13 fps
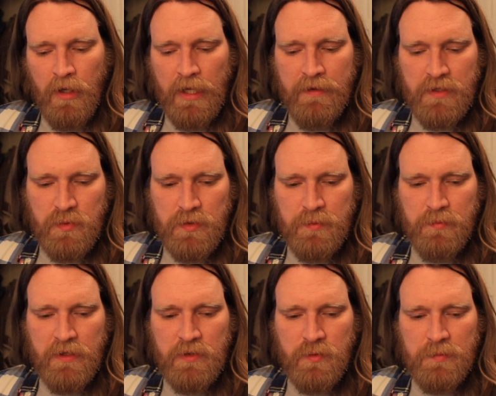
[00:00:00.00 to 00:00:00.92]
And this
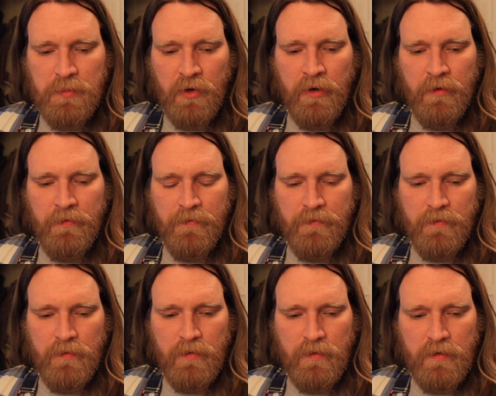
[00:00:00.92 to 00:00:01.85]
was part
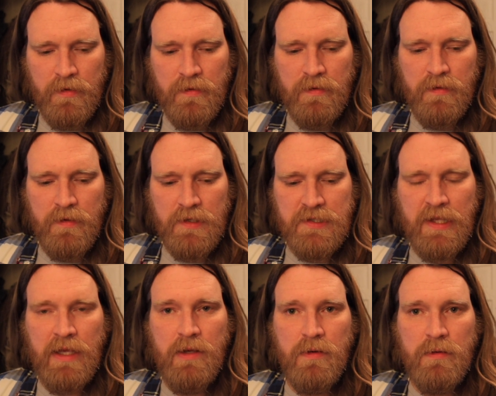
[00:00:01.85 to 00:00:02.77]
of the
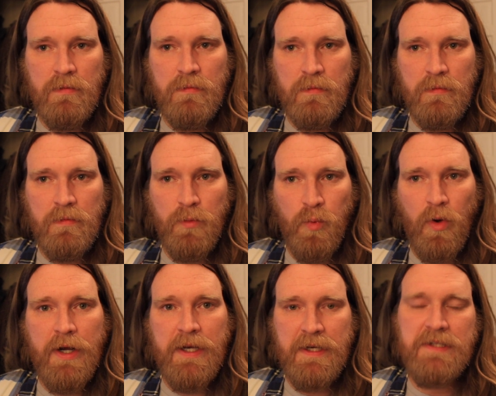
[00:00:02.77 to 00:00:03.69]
state
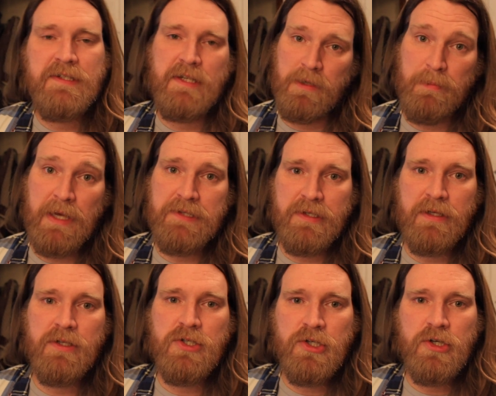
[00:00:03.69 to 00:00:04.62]
wanted to send a
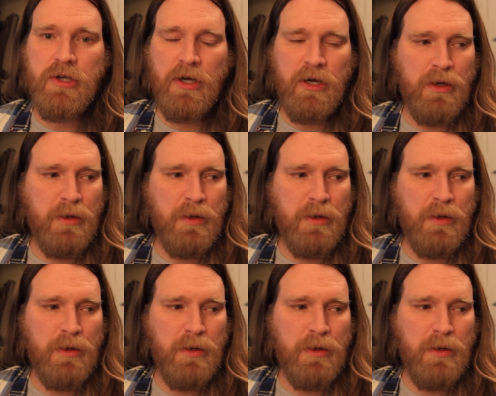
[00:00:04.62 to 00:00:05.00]
message.